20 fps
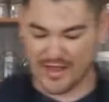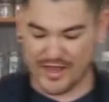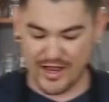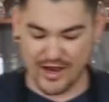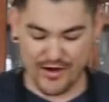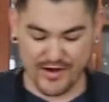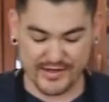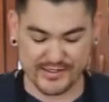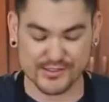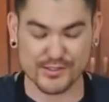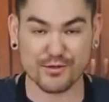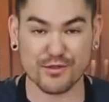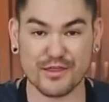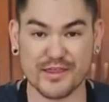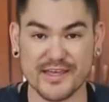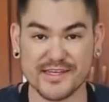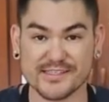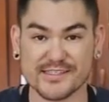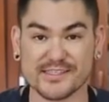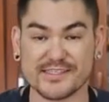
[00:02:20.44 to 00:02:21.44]
Alright, so
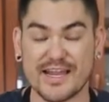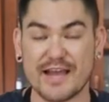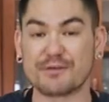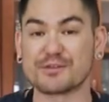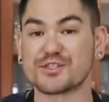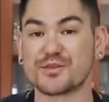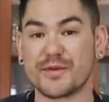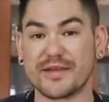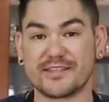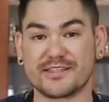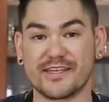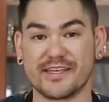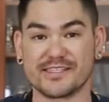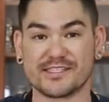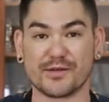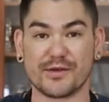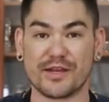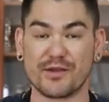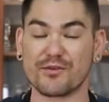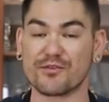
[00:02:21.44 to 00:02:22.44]
this is now sweet tea.
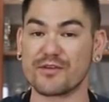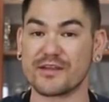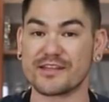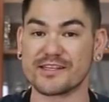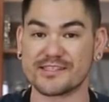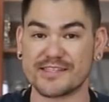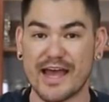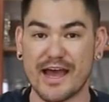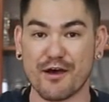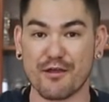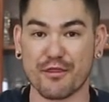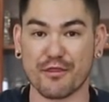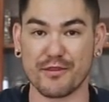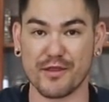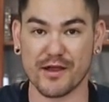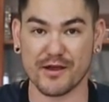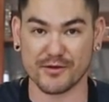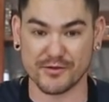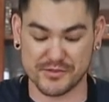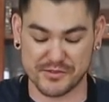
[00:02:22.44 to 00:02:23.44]
So anyone in the South
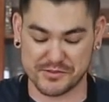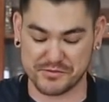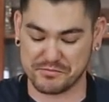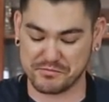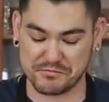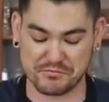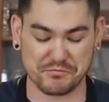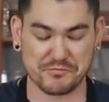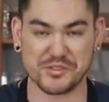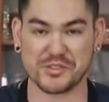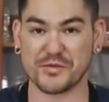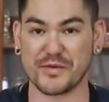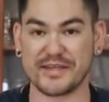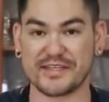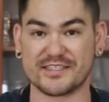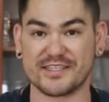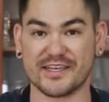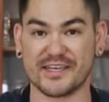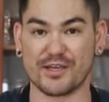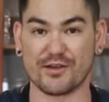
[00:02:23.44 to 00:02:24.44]
knows sweet tea.